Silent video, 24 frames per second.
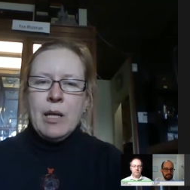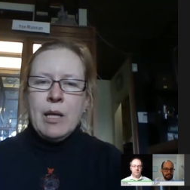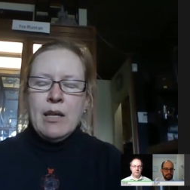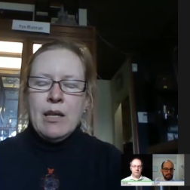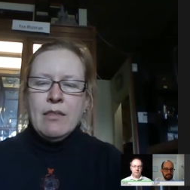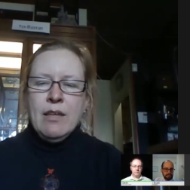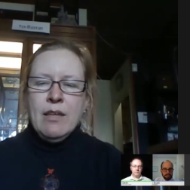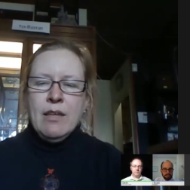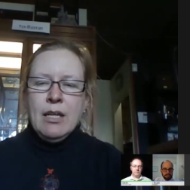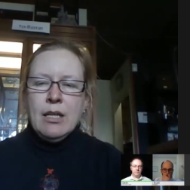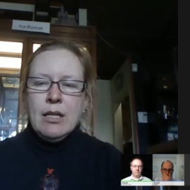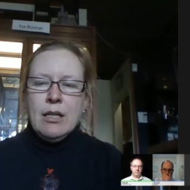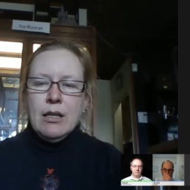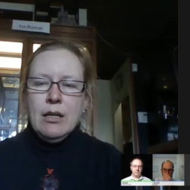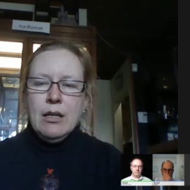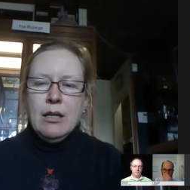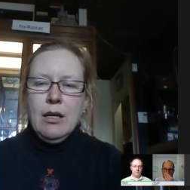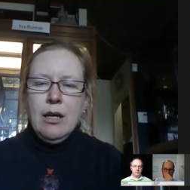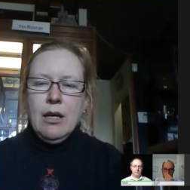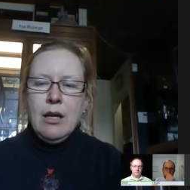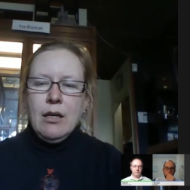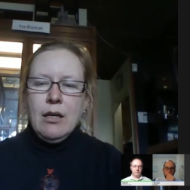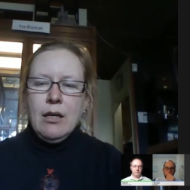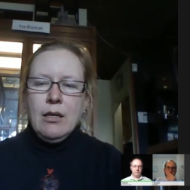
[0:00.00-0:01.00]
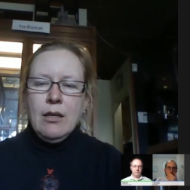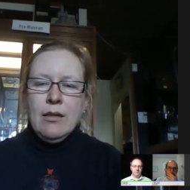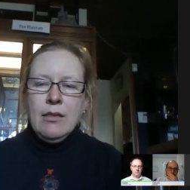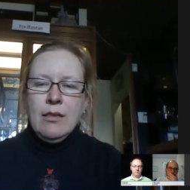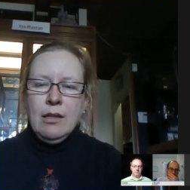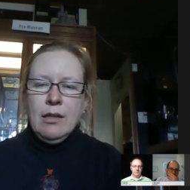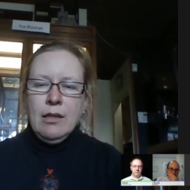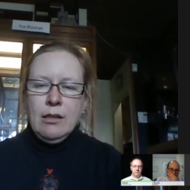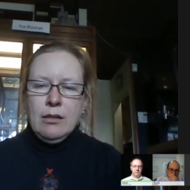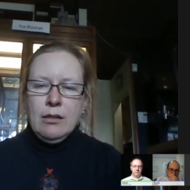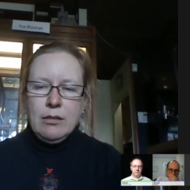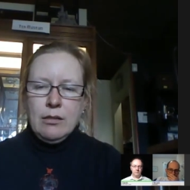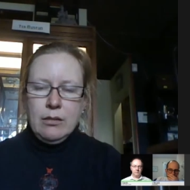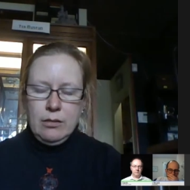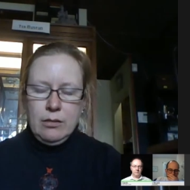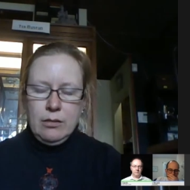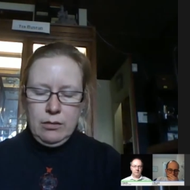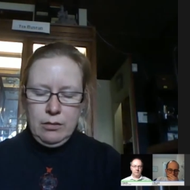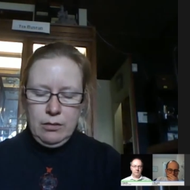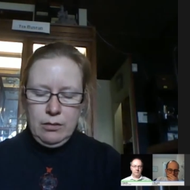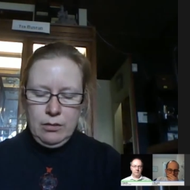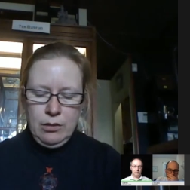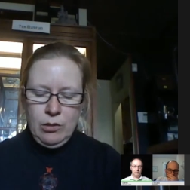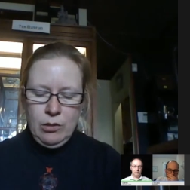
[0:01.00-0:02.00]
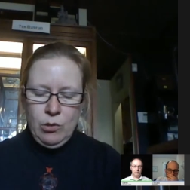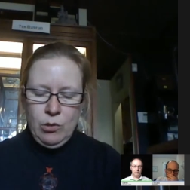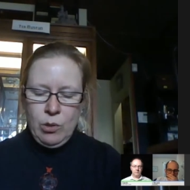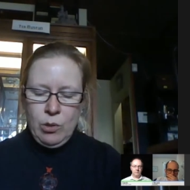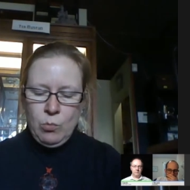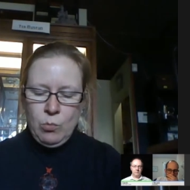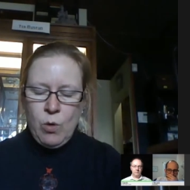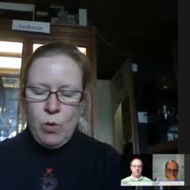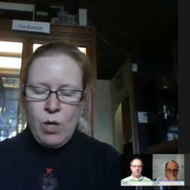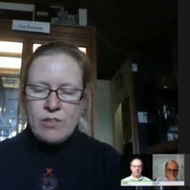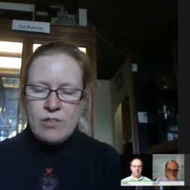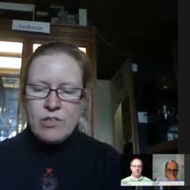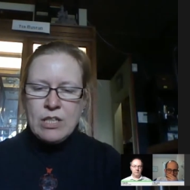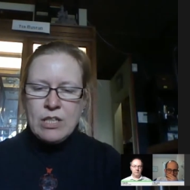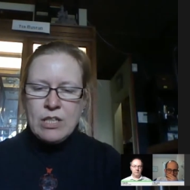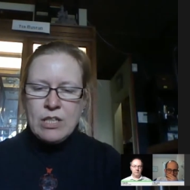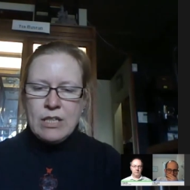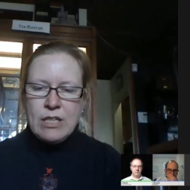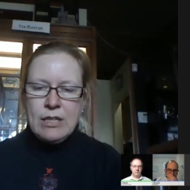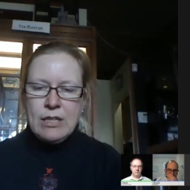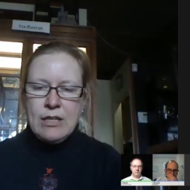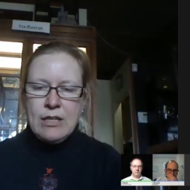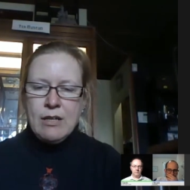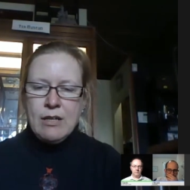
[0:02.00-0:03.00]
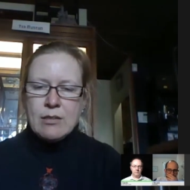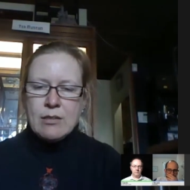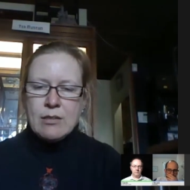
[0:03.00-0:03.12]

I think, you know, in watching that,